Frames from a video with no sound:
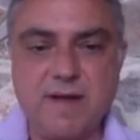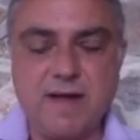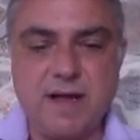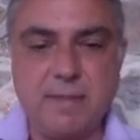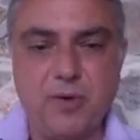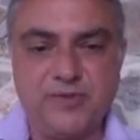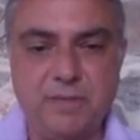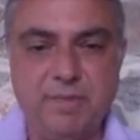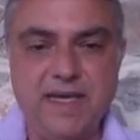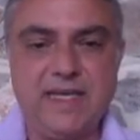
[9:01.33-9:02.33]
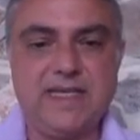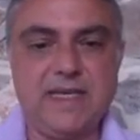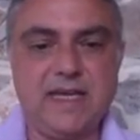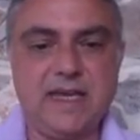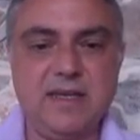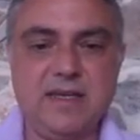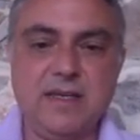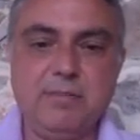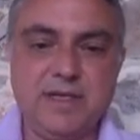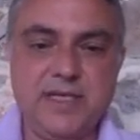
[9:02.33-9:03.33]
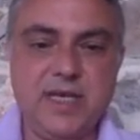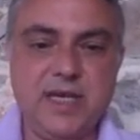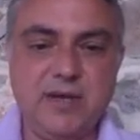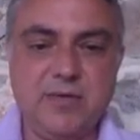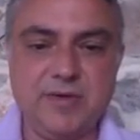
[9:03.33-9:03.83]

a possibility particularly with